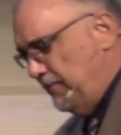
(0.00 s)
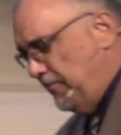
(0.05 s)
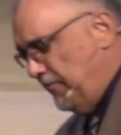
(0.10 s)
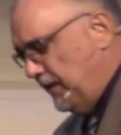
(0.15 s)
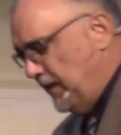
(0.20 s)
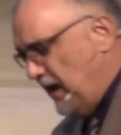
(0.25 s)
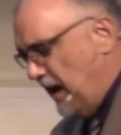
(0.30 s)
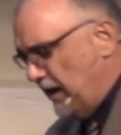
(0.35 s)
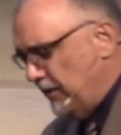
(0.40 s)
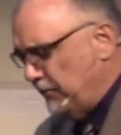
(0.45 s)
The
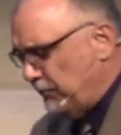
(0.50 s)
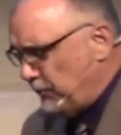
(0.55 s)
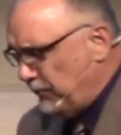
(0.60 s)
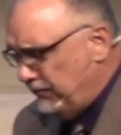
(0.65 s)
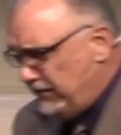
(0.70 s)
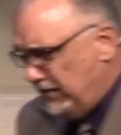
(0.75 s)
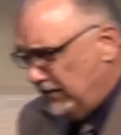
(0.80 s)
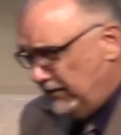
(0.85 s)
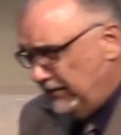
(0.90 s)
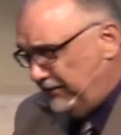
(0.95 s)
God who's
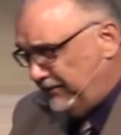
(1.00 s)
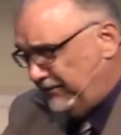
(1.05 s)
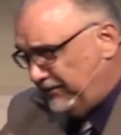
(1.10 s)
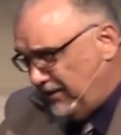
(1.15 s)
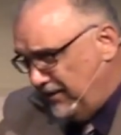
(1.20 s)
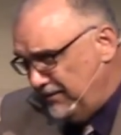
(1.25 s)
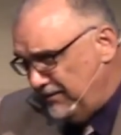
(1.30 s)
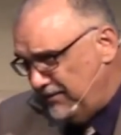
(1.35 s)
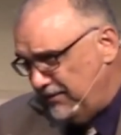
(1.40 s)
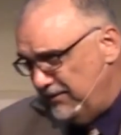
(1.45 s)
revealed his
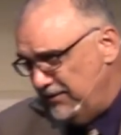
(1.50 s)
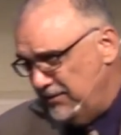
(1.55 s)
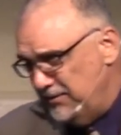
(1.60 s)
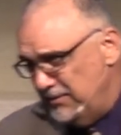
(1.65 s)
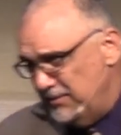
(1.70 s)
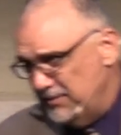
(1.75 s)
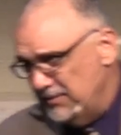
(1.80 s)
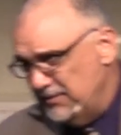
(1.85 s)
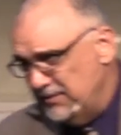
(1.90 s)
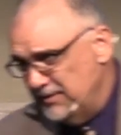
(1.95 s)
Son to
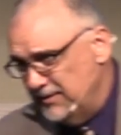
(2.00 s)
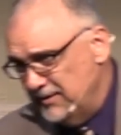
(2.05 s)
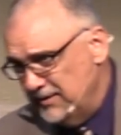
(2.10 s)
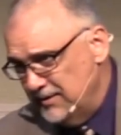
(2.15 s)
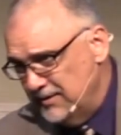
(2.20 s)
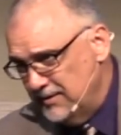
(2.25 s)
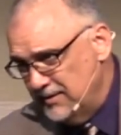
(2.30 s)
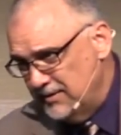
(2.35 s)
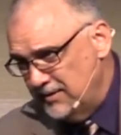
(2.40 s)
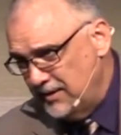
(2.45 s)
you.
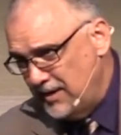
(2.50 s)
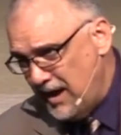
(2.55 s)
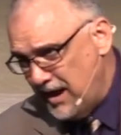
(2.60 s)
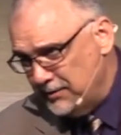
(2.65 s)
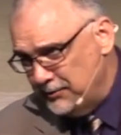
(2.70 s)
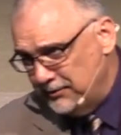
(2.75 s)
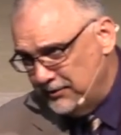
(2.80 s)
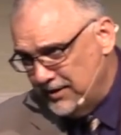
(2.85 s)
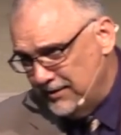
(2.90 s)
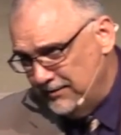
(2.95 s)
The
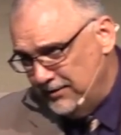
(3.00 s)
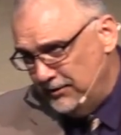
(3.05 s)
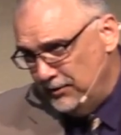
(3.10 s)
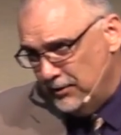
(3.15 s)
God who's given